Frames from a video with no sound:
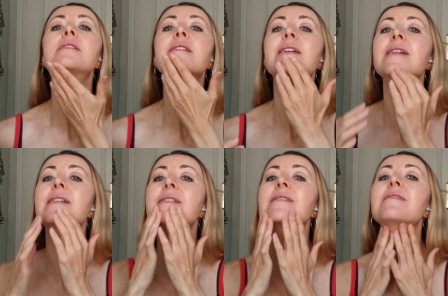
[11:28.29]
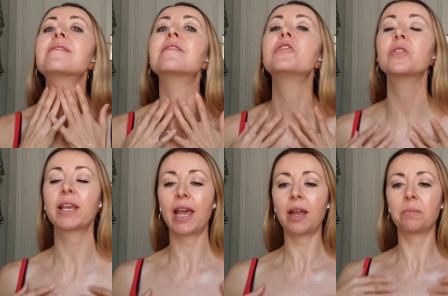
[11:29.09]
and you
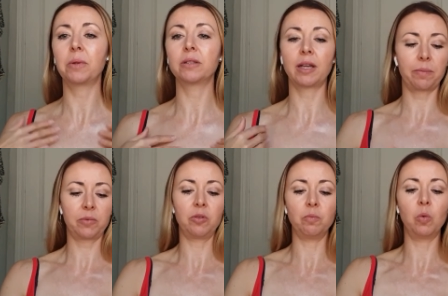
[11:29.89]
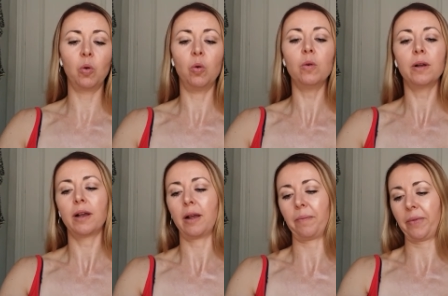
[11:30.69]
can build up to more,
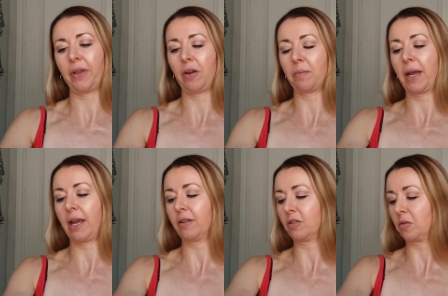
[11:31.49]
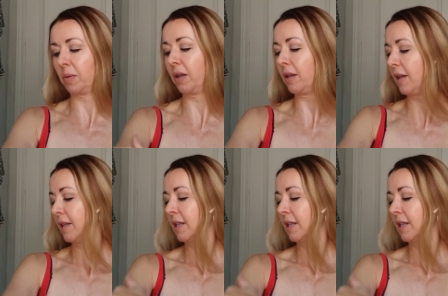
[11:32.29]
um, they're on my hands as well,